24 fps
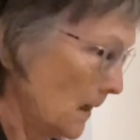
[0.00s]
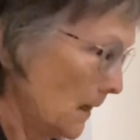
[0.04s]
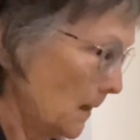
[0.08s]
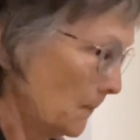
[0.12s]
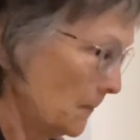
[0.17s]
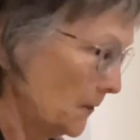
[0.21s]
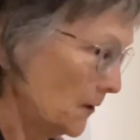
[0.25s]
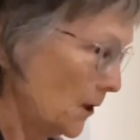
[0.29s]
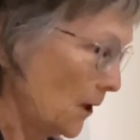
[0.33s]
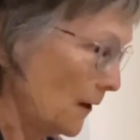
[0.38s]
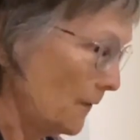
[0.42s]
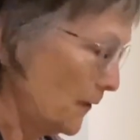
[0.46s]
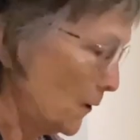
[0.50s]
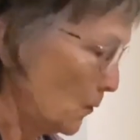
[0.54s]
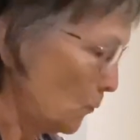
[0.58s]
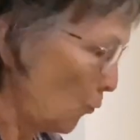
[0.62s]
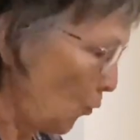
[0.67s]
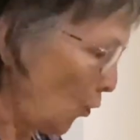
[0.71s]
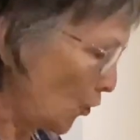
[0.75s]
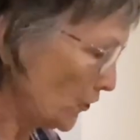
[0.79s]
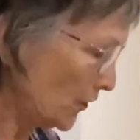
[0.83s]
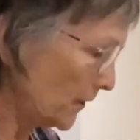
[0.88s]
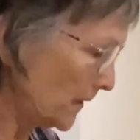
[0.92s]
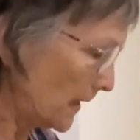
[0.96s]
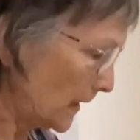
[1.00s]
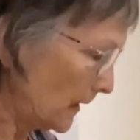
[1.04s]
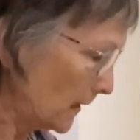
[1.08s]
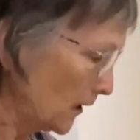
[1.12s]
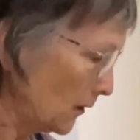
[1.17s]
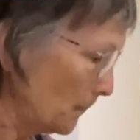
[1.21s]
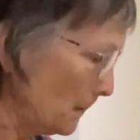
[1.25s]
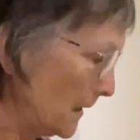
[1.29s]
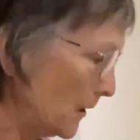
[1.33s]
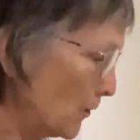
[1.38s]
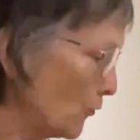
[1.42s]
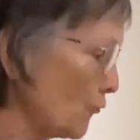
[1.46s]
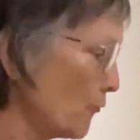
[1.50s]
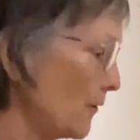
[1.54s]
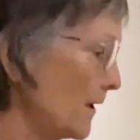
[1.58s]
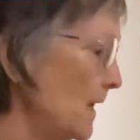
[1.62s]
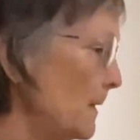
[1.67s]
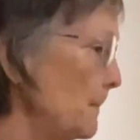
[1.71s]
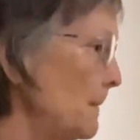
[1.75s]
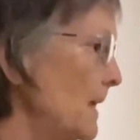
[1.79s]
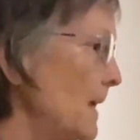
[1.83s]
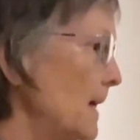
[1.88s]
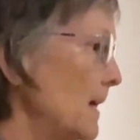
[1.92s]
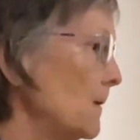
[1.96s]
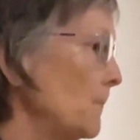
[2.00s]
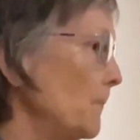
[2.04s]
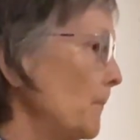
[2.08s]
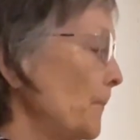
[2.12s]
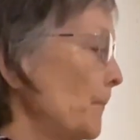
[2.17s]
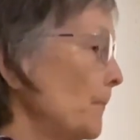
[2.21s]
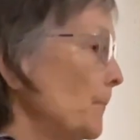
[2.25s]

So if you want it a little bit creamier